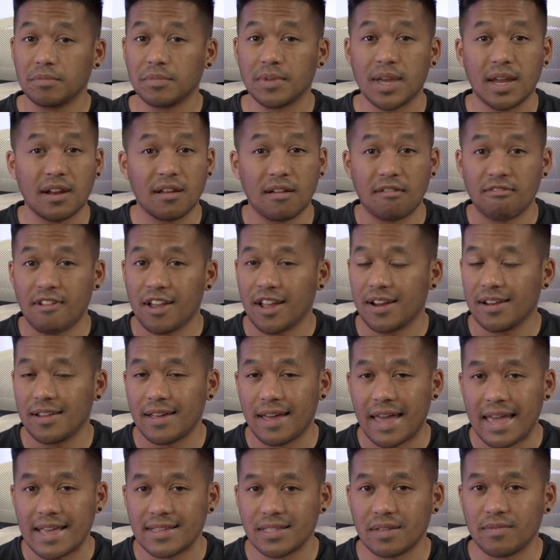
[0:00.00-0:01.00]
Get a
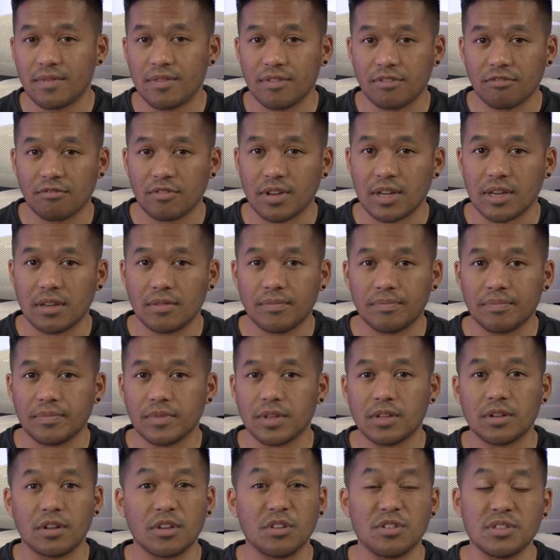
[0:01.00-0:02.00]
regular A7 III,
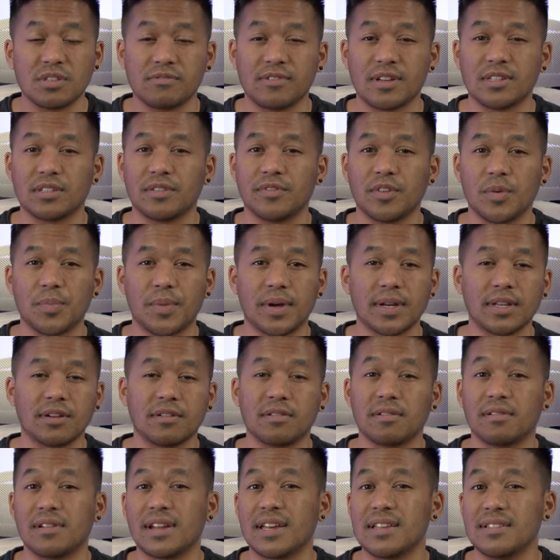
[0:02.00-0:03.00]
you know, use the rest of your money
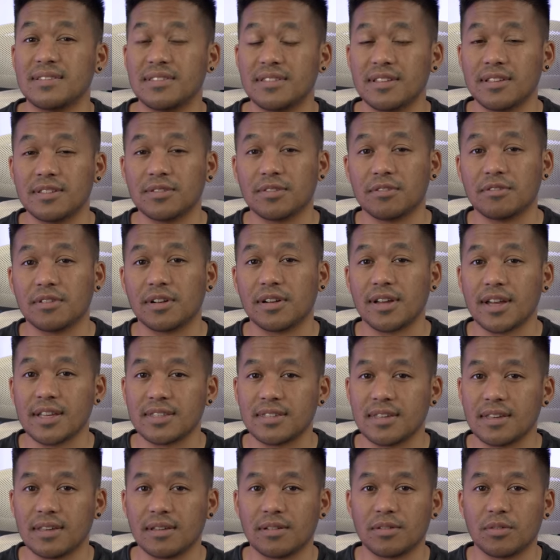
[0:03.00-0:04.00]
on lenses or on
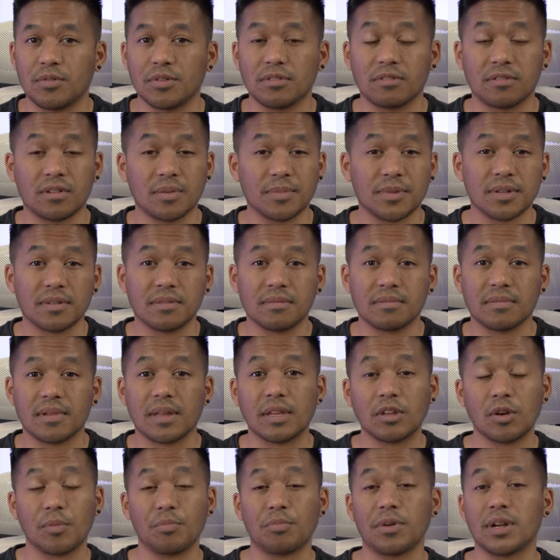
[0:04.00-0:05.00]
lighting, audio equipment,
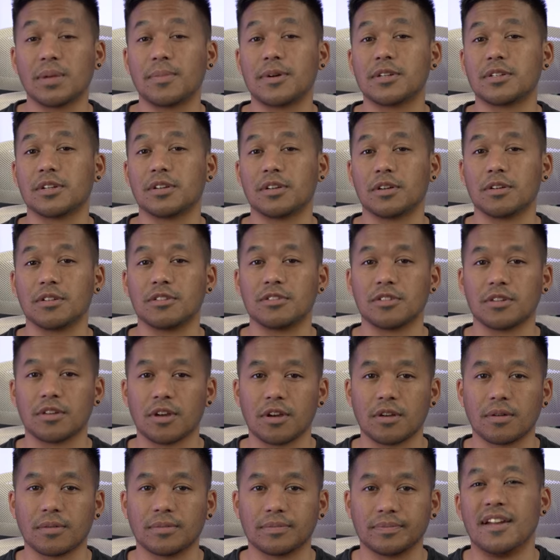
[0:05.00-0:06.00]
and you're pretty much good to
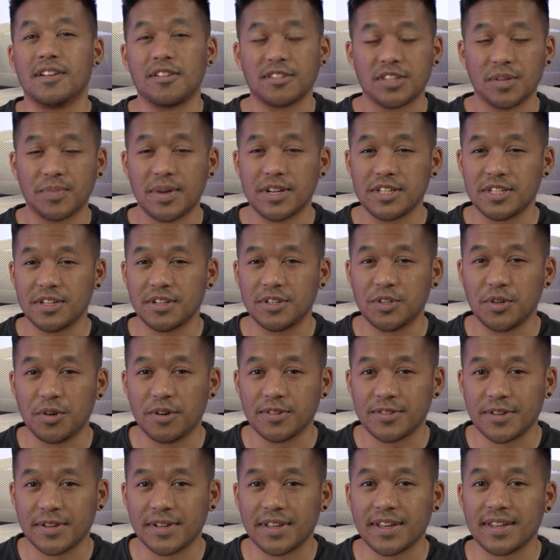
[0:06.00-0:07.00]
go. Not to mention, you
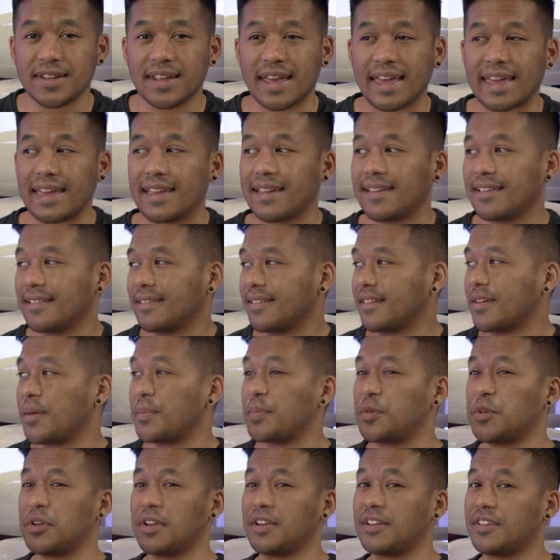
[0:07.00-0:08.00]
also need a
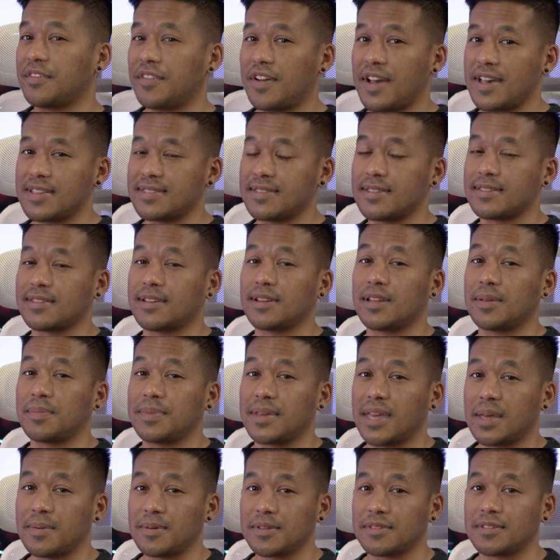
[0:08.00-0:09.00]
computer device that's gonna
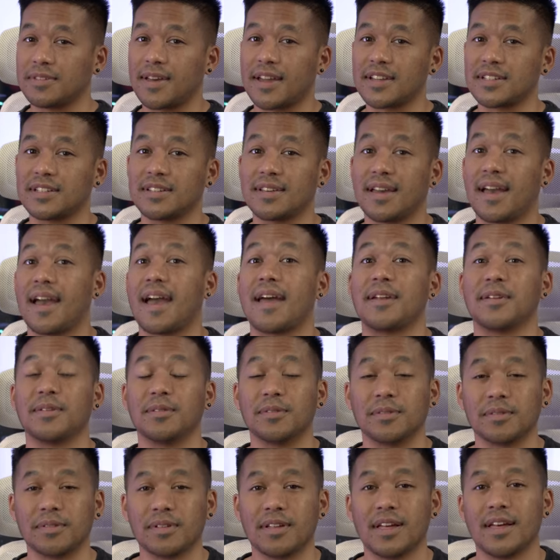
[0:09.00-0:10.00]
be able to actually
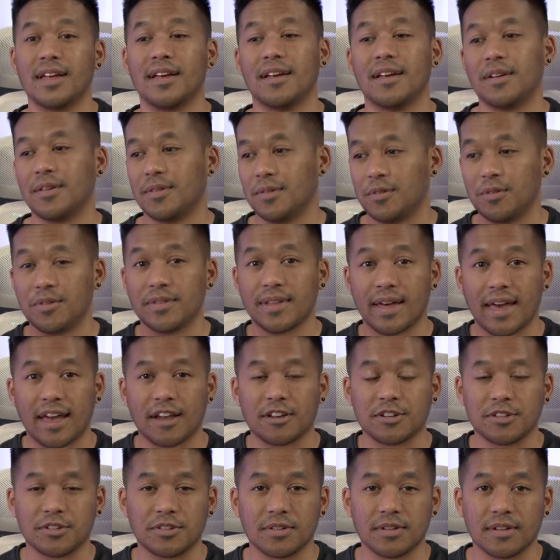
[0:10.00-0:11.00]
handle all that
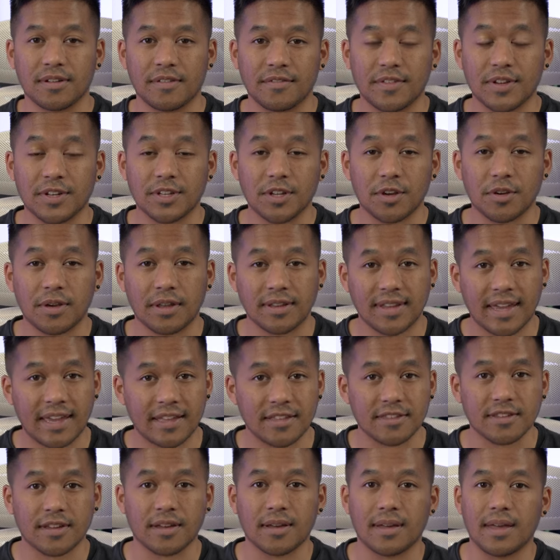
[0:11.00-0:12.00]
extra video
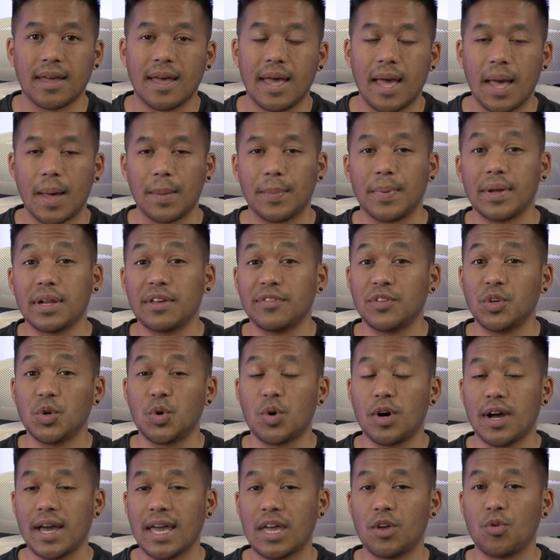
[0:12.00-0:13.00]
data. But if
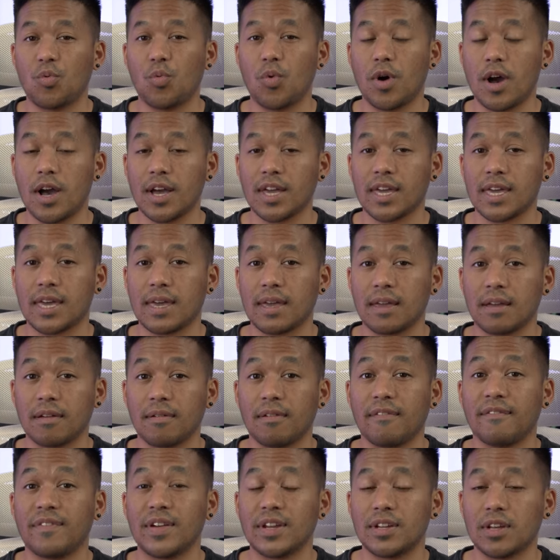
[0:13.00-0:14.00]
you are a
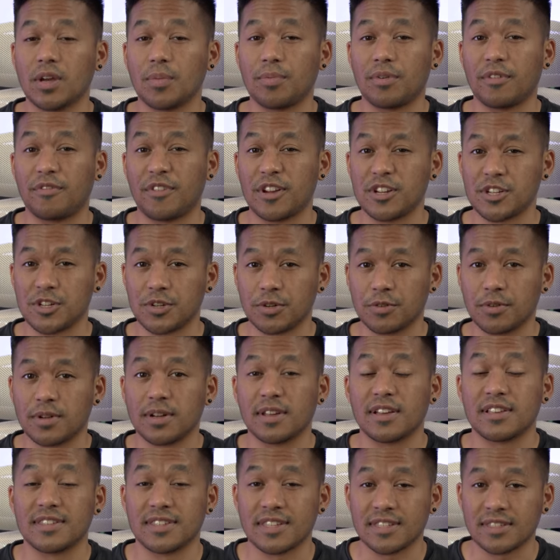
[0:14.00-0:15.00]
working video professional,
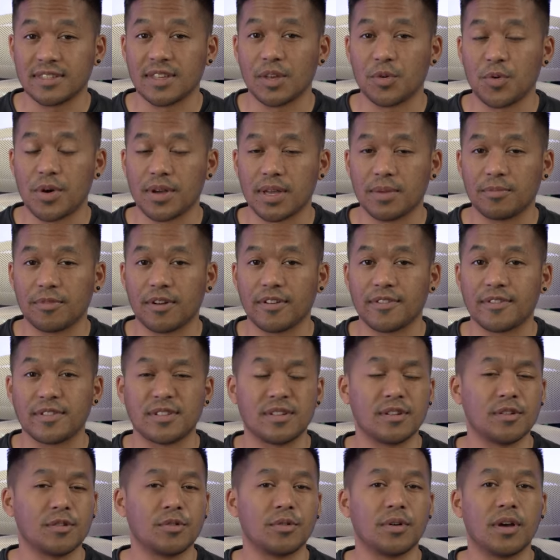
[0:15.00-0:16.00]
an existing working
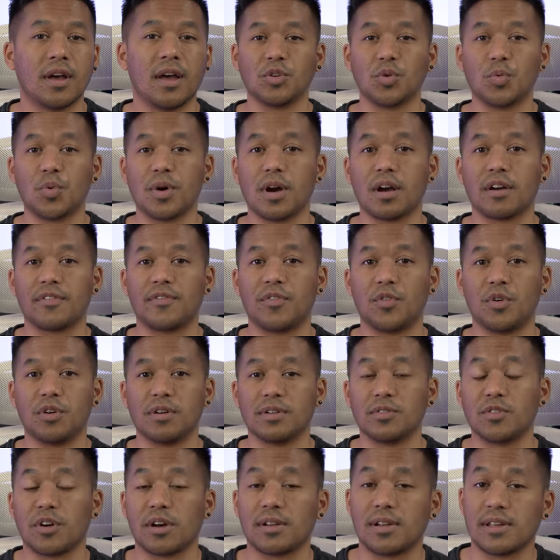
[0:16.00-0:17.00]
professional, you work
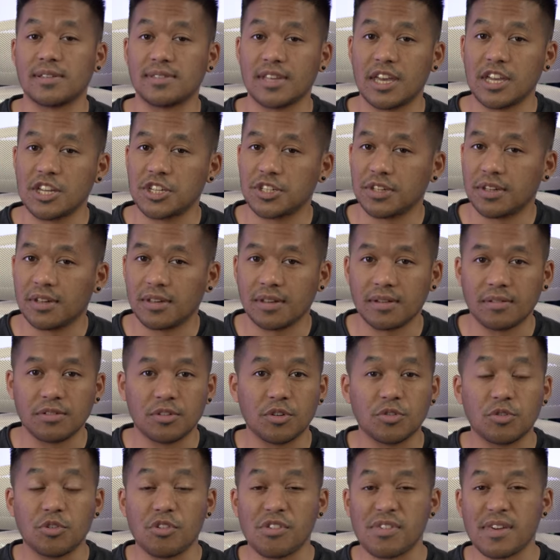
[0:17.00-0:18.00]
for an organization,
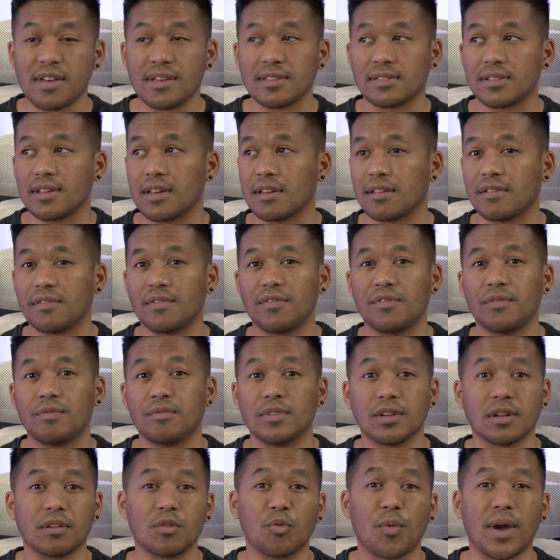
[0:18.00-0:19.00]
you do things like,
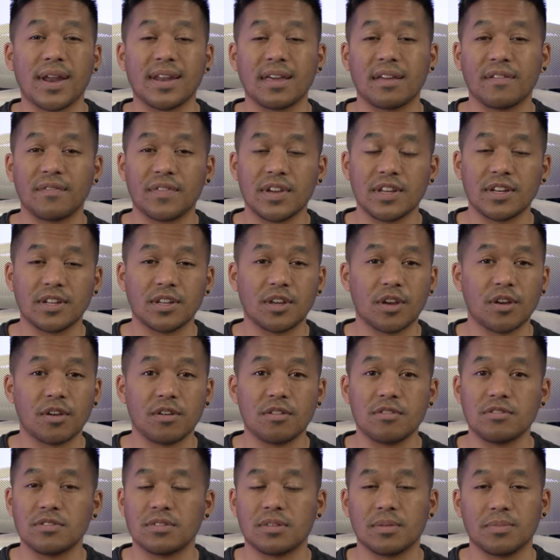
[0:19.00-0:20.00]
you know, wedding
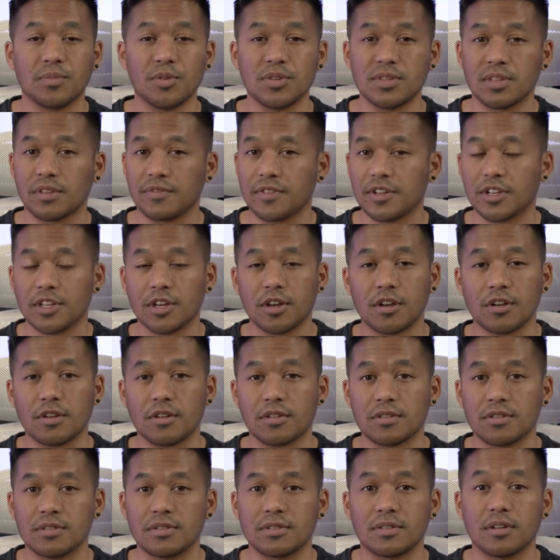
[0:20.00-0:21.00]
videos, music
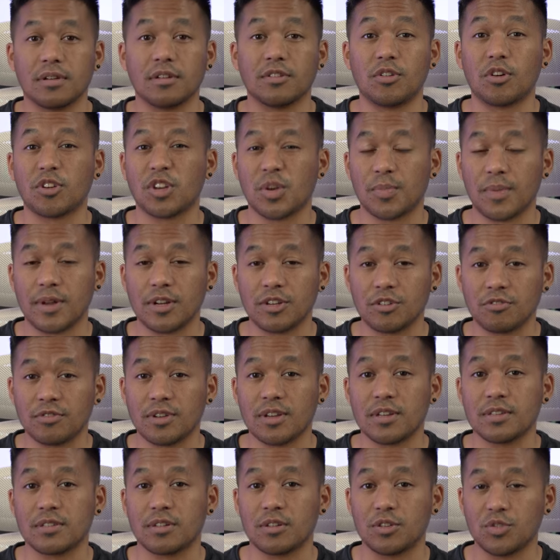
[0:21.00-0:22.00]
videos,
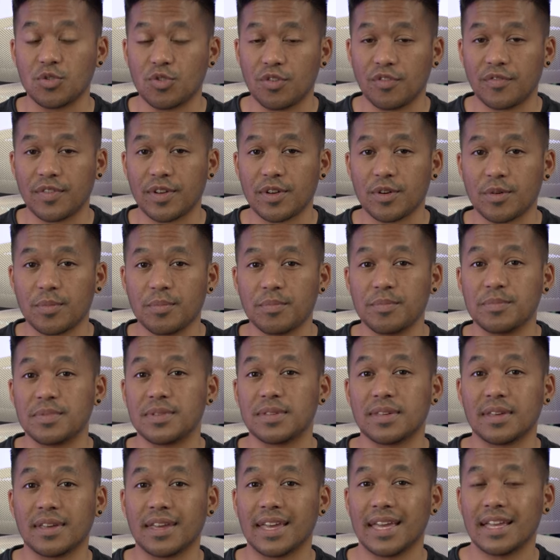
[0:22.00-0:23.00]
documentaries, short
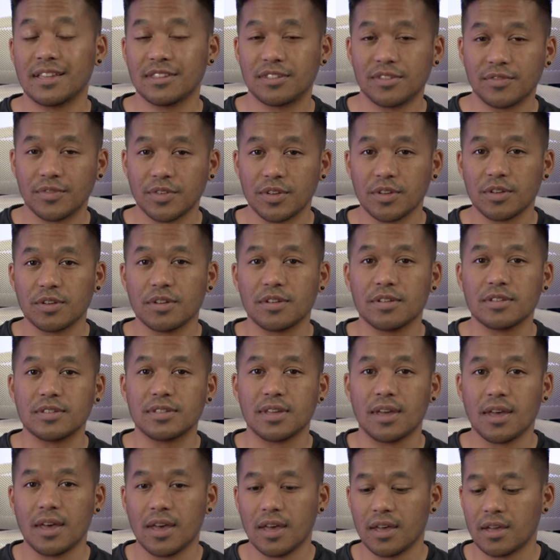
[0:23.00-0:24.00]
films,
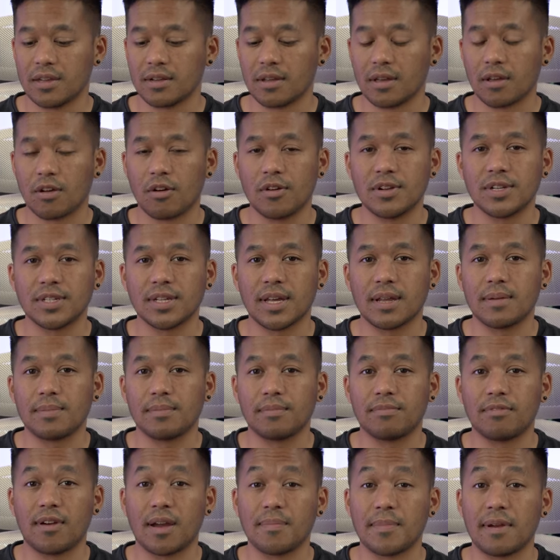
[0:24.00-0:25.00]
interviews, you know,
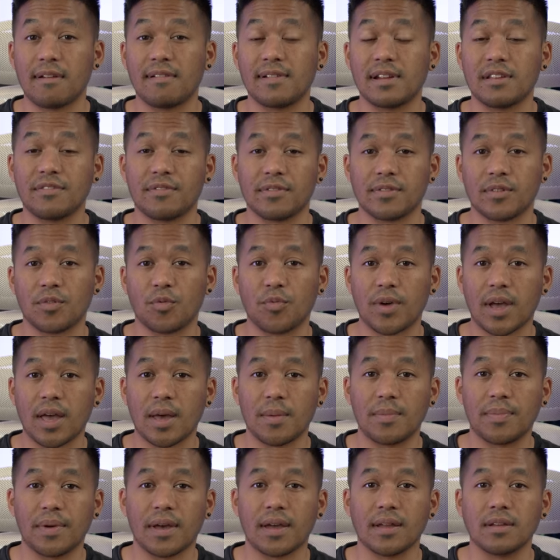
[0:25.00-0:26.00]
content primarily for the
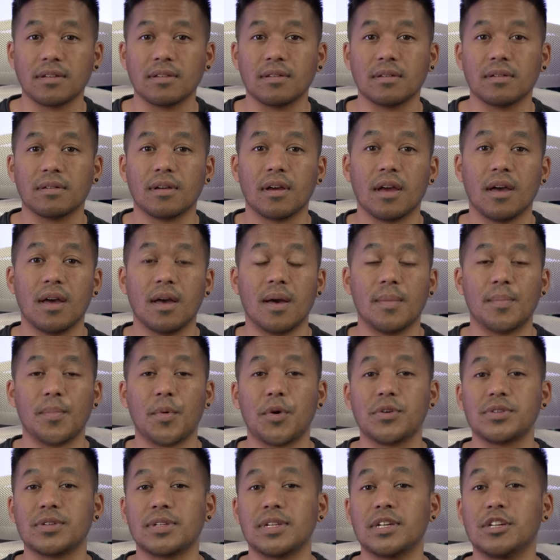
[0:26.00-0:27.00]
web, and you
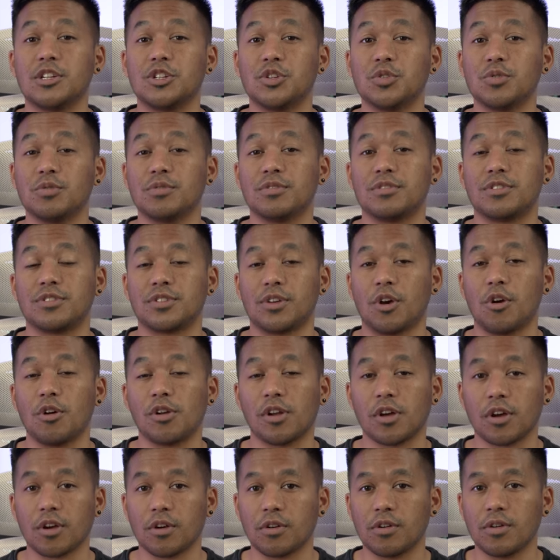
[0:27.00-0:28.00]
mostly shoot
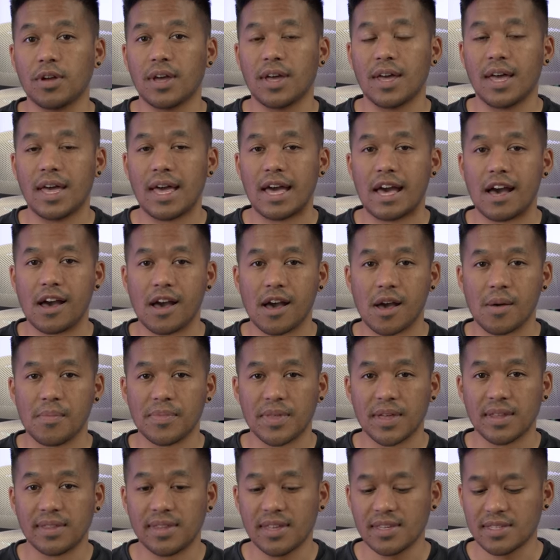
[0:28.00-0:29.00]
solo,
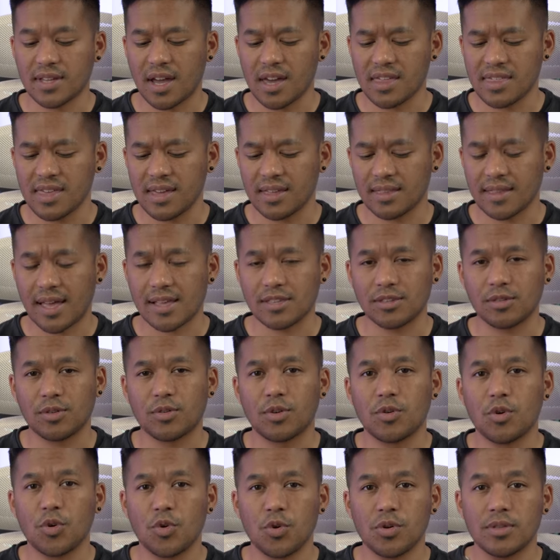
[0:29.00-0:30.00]
then this, I think that's
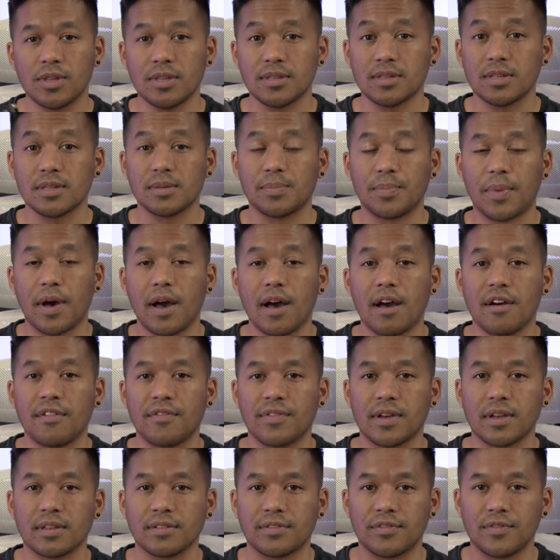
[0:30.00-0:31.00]
who this is
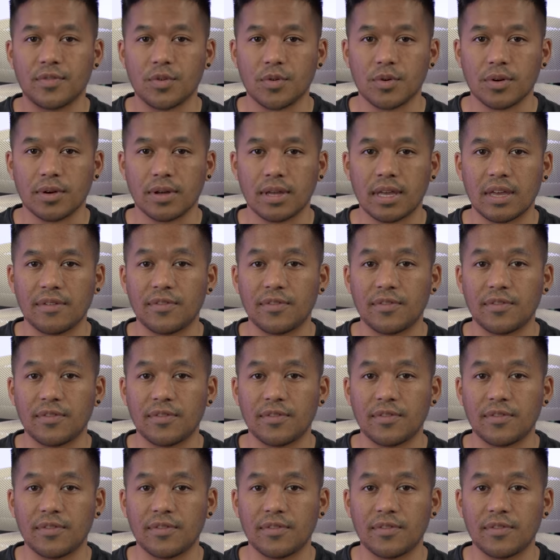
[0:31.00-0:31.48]
perfect for.